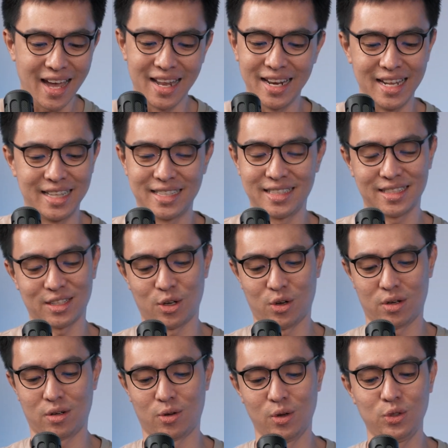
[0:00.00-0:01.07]
and it's
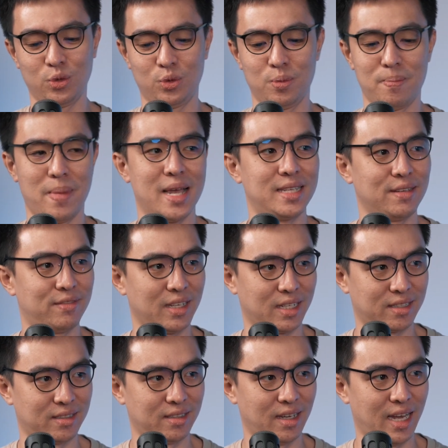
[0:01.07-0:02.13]
going to do massive
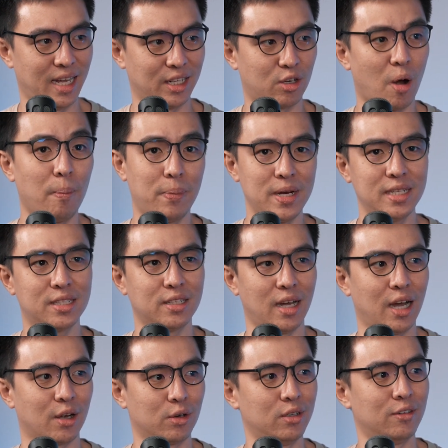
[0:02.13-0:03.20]
things. And companies
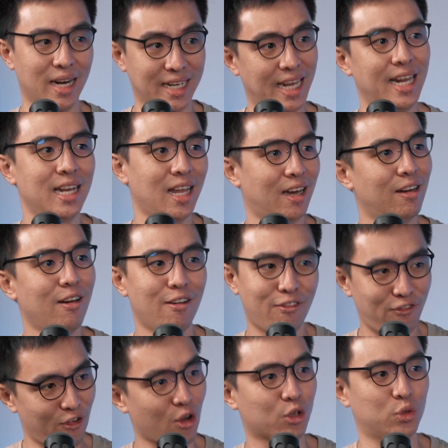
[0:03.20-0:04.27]
are going to, again,
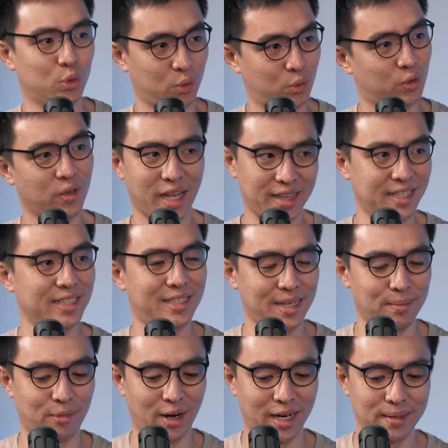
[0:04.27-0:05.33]
flock to get this
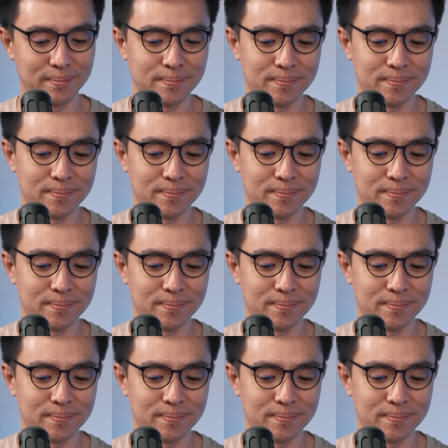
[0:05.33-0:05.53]
chip, right?